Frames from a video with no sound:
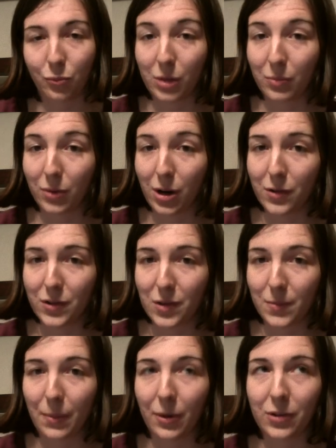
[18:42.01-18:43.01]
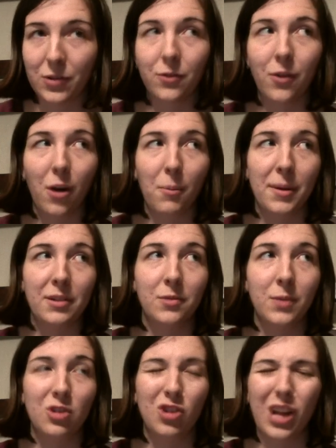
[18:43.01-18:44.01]
Primrose is my personal farm on my
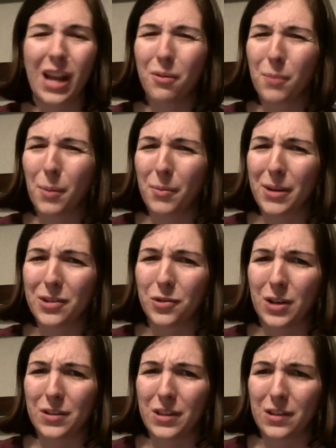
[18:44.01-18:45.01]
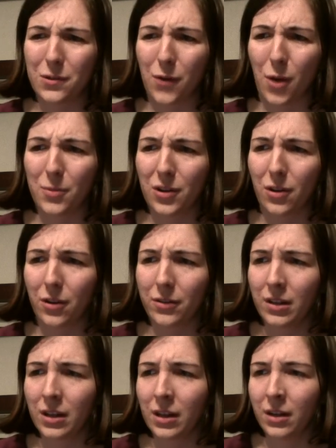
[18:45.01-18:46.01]
Switch, and I don't remember what my Story of Seasons farm is called.